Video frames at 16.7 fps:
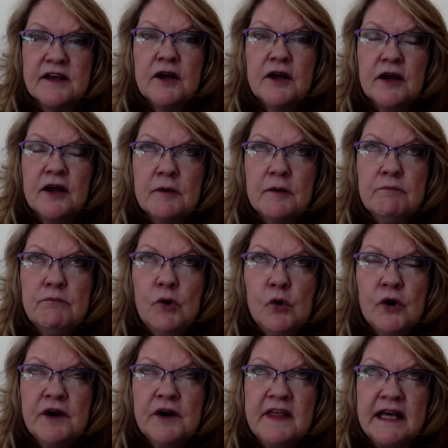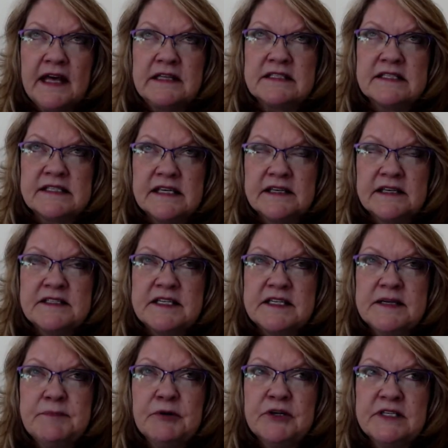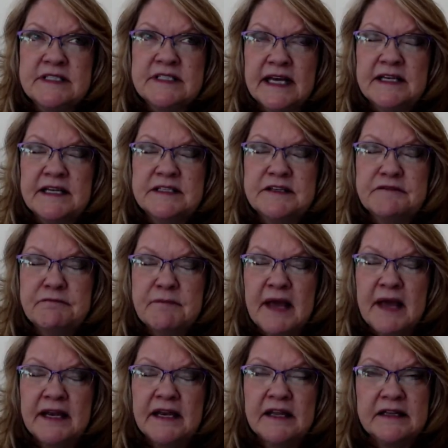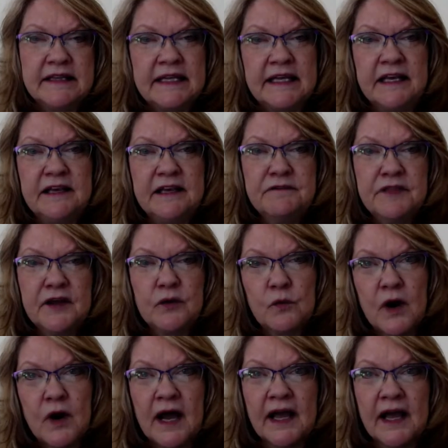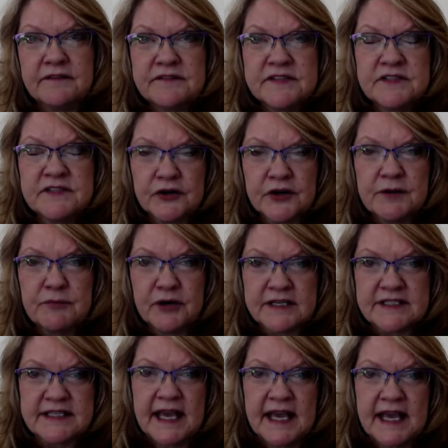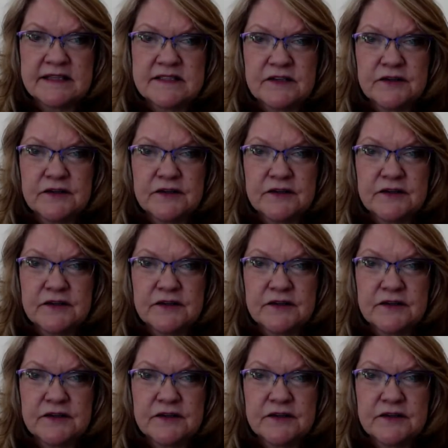more than 60% of men leave their wives during breast cancer.